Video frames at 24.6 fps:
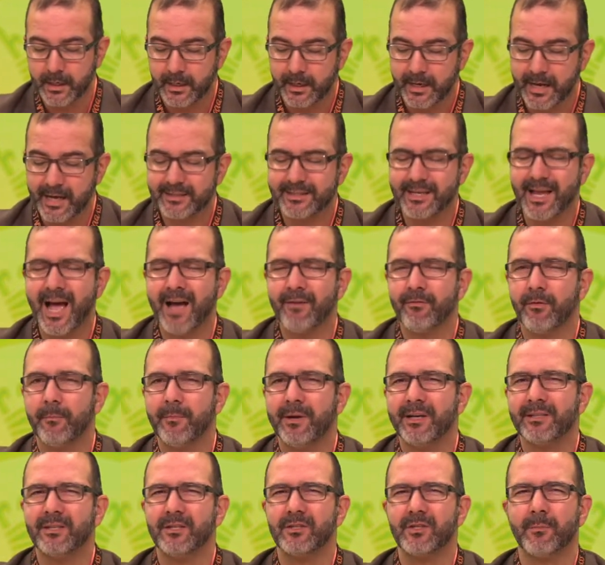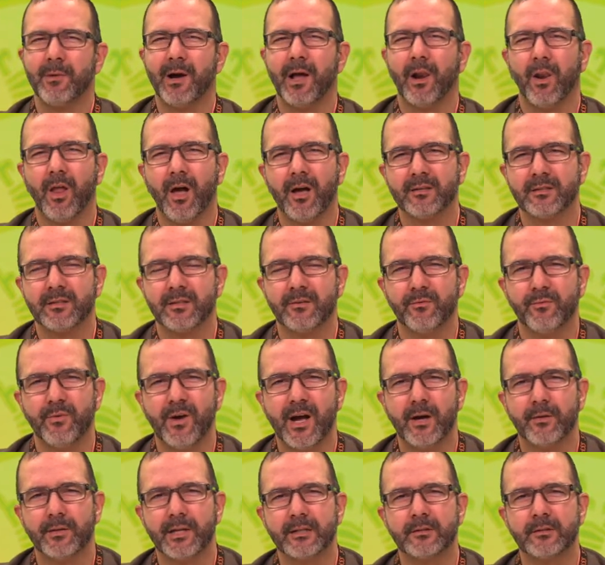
Guys, I have a message about lost and found.